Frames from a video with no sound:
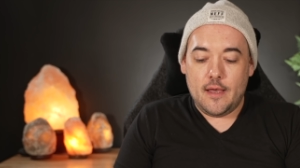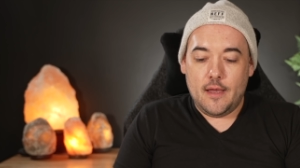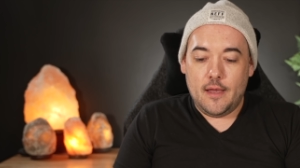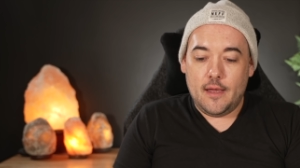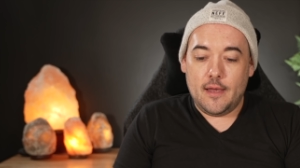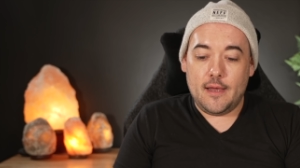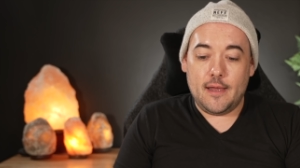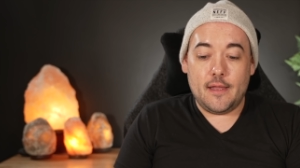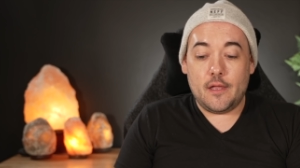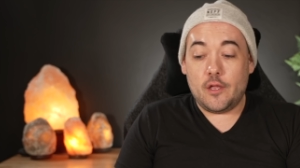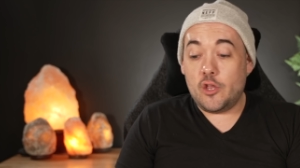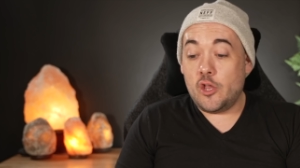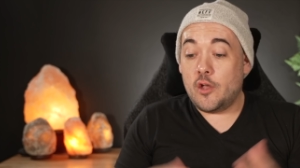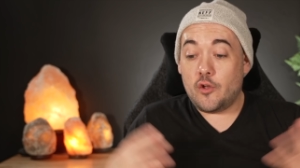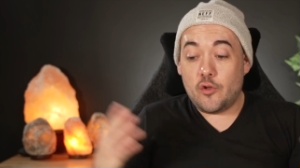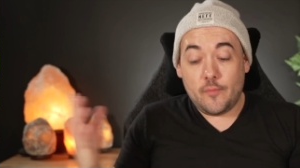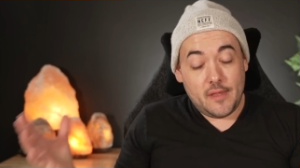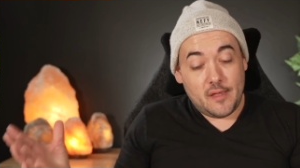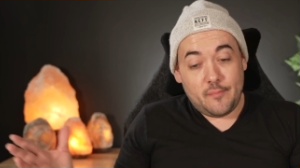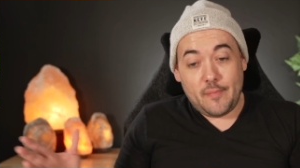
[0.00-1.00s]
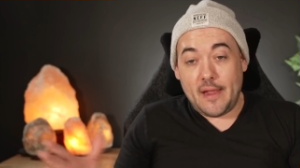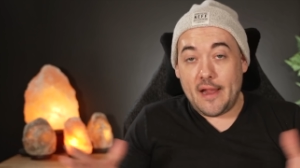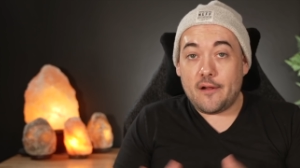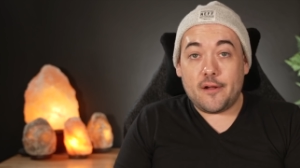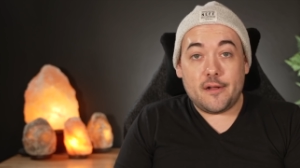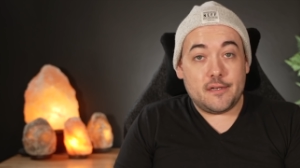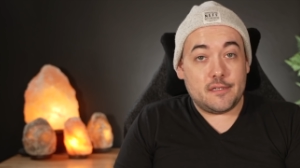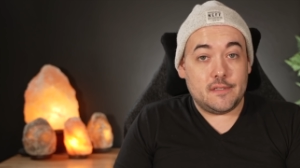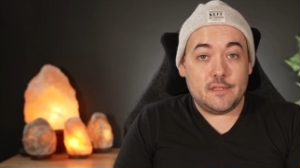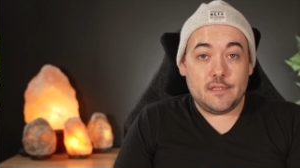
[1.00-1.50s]
Uh, it, it, could be a
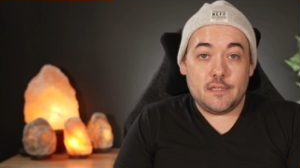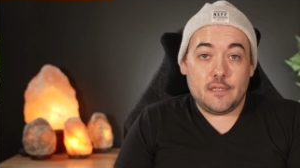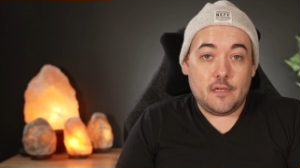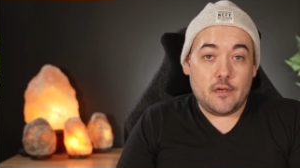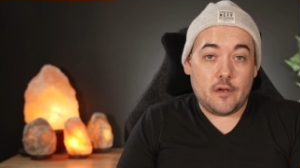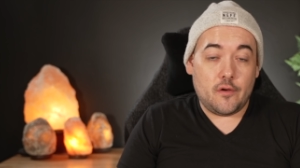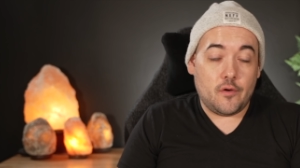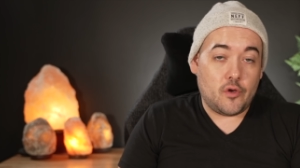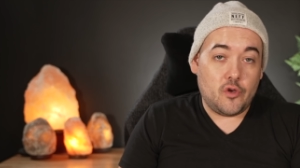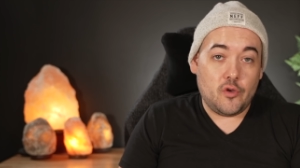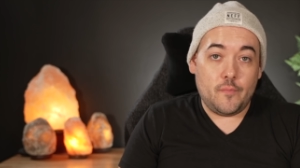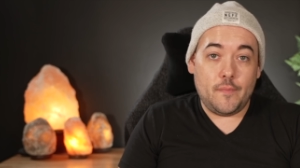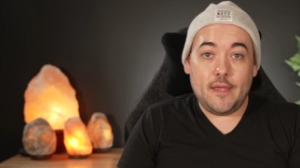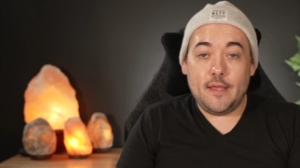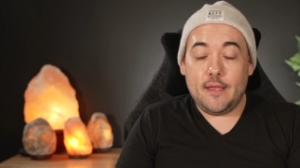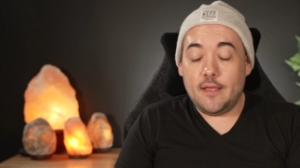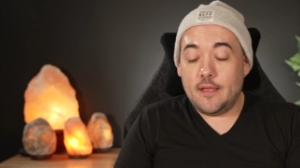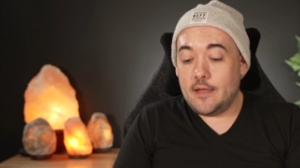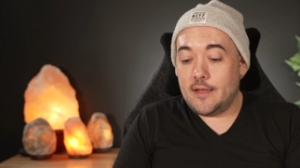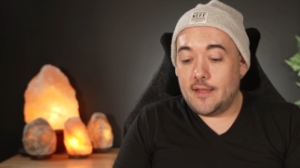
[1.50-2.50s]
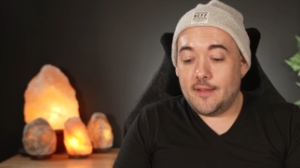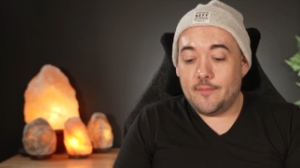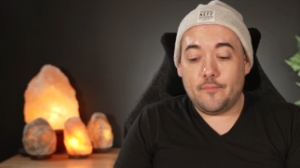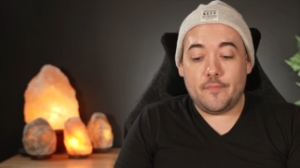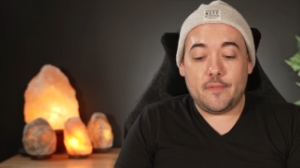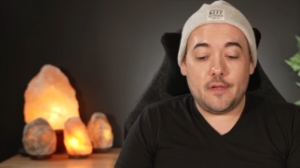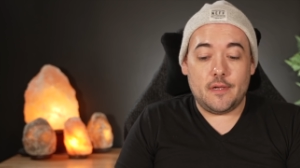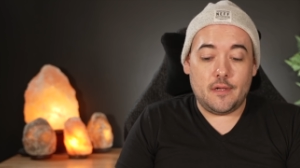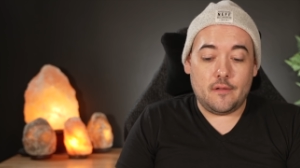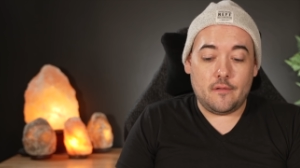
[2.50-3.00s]
parent, you know, it could be um,
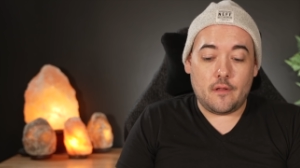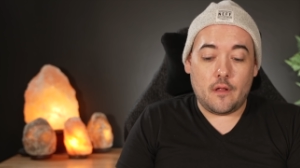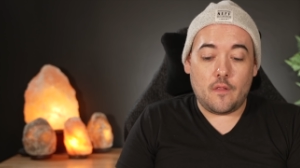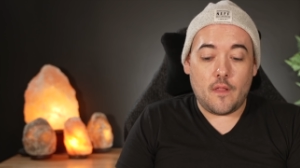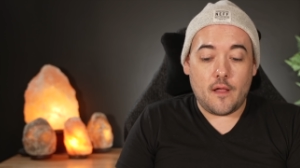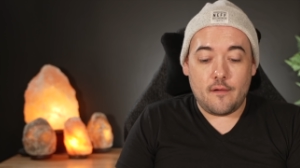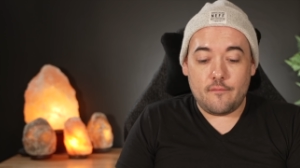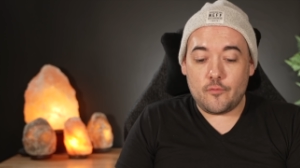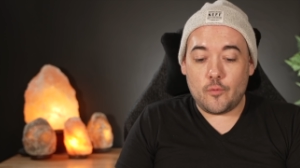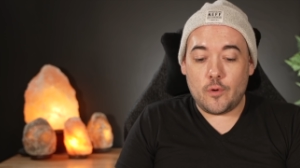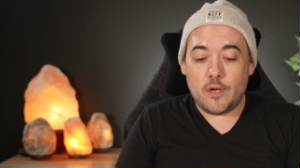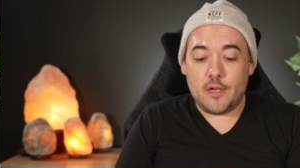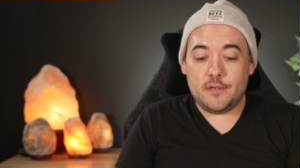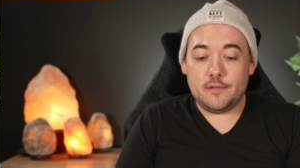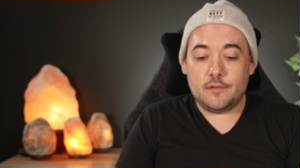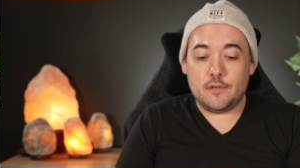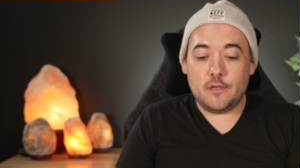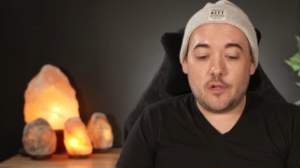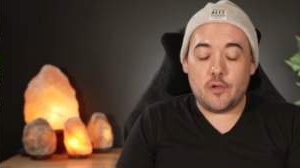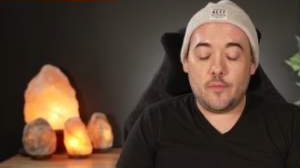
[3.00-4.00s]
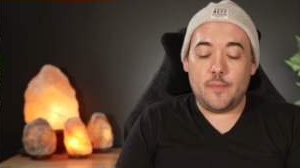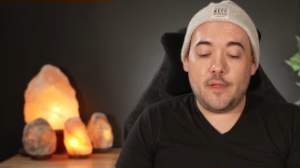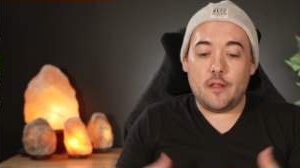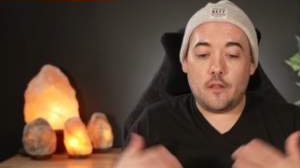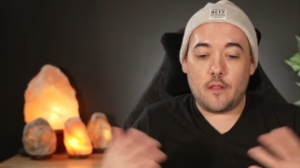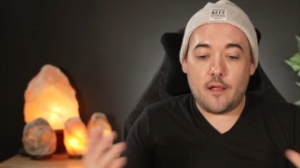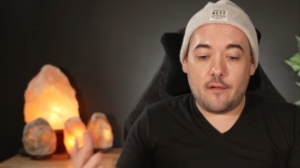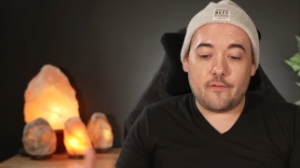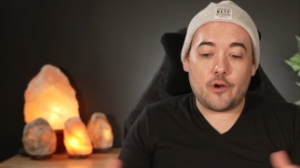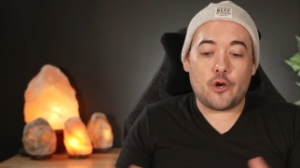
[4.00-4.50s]
a, a, loved one, it could be a
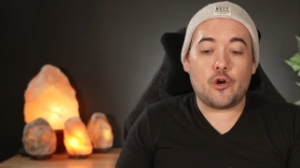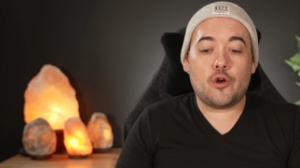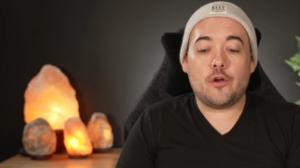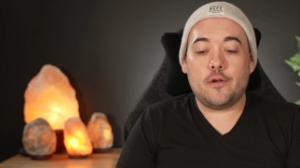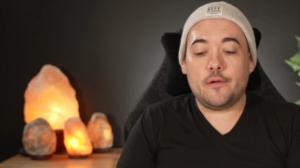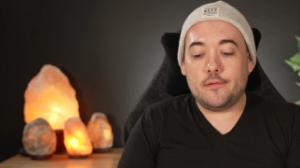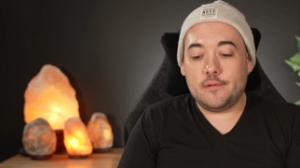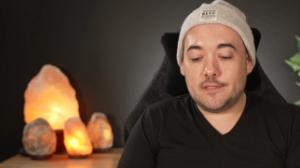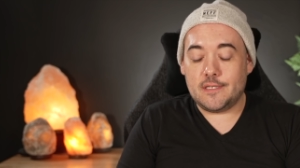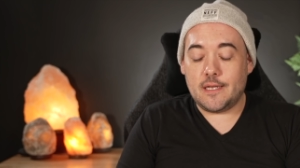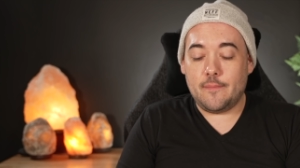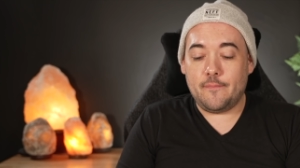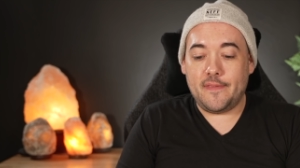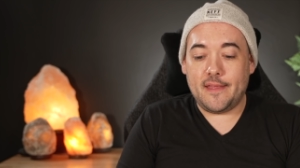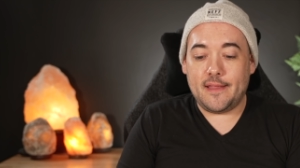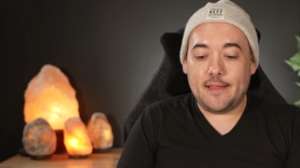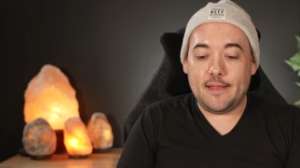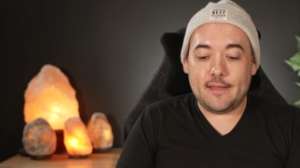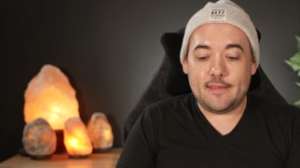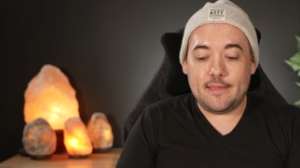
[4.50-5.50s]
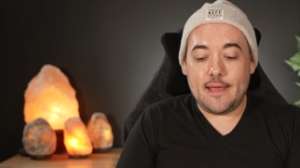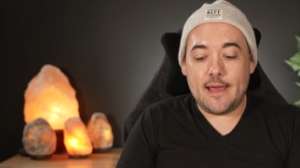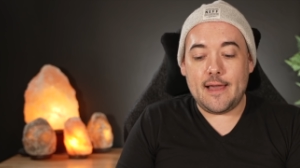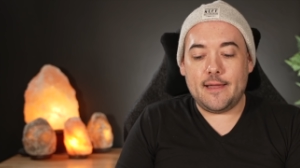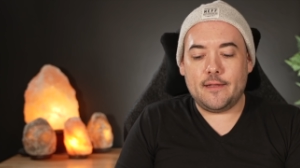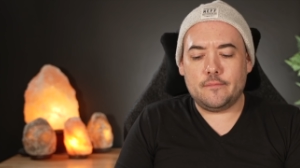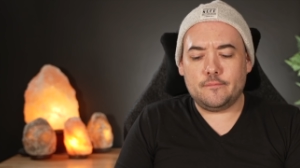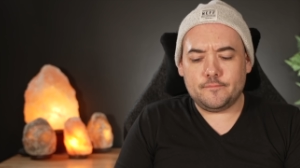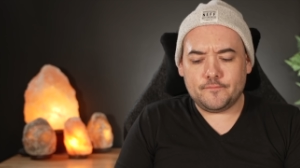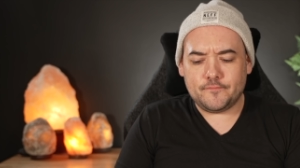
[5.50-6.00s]
lover, something like
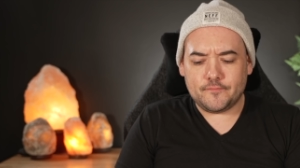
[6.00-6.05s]
that.